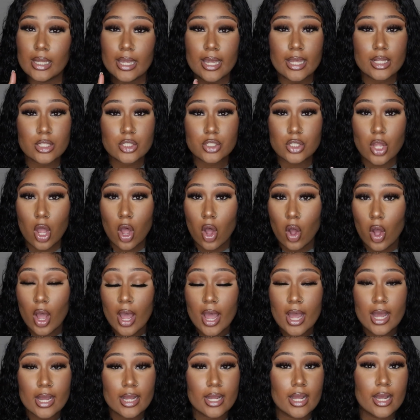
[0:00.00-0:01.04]
install,
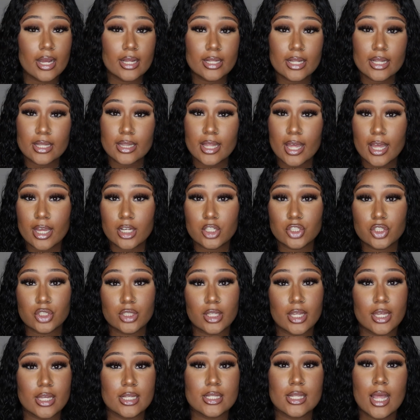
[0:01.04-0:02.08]
cutting the extra
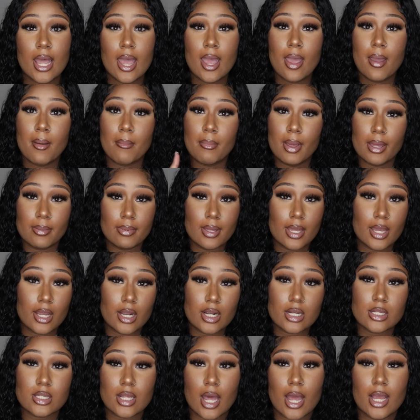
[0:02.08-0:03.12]
lace, baby
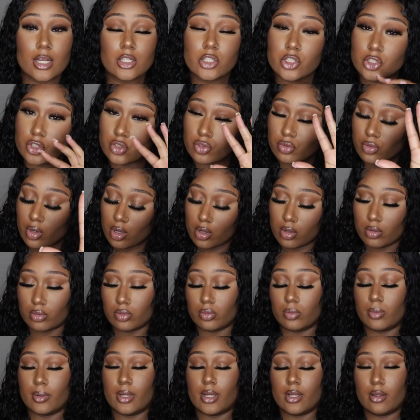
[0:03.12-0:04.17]
hairs that I
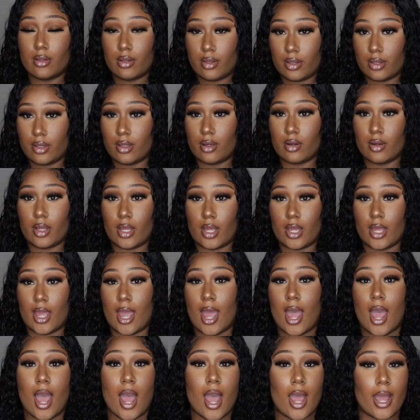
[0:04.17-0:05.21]
struggled with. Okay,
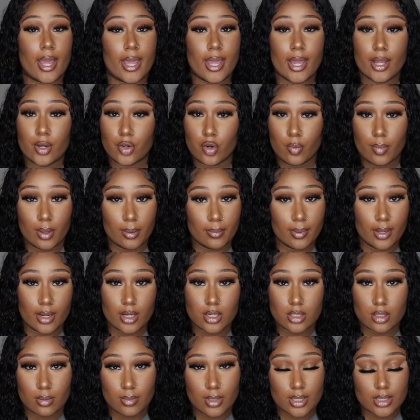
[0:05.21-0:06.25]
I can't do baby
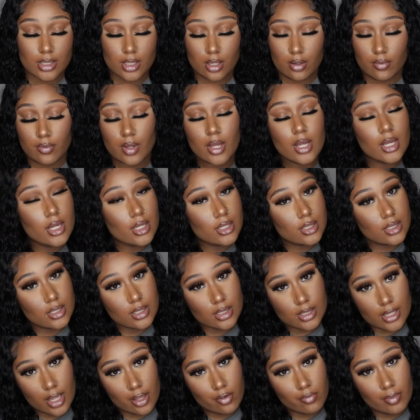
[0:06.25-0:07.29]
hairs on myself to
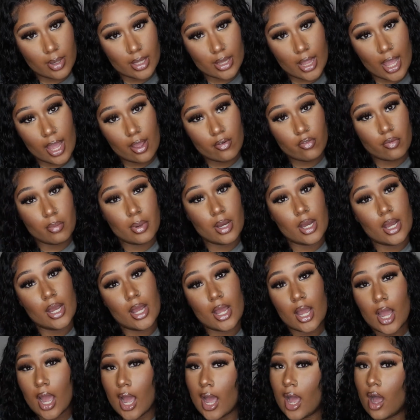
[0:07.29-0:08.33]
save my life,
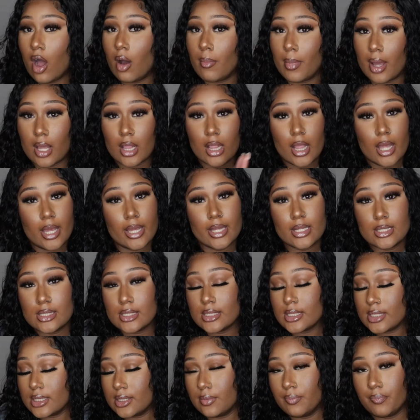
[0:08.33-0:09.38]
but on my
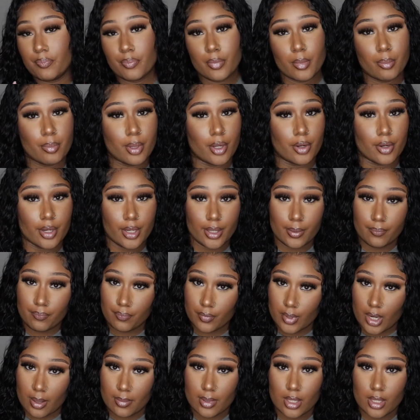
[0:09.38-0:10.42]
clients, period,
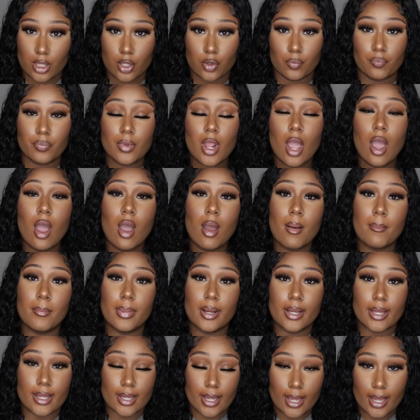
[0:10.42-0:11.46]
they be cute.
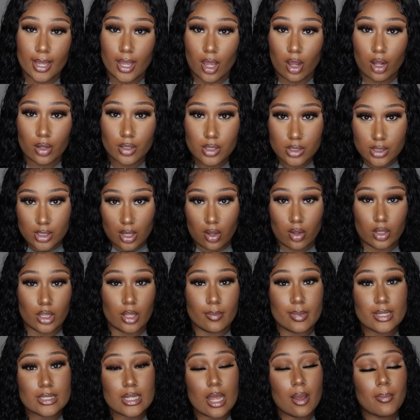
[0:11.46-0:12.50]
But yeah, y'all, so let
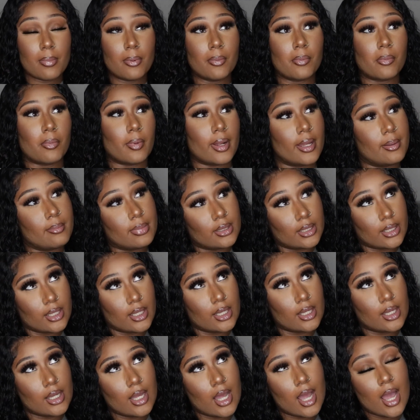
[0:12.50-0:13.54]
me stop
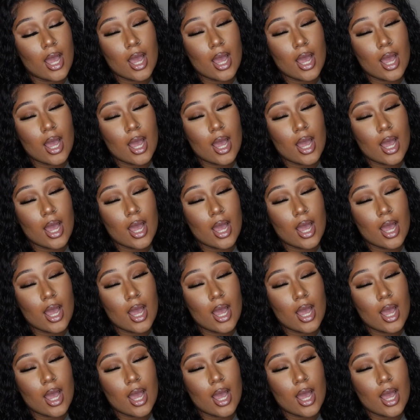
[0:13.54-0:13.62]
rambling.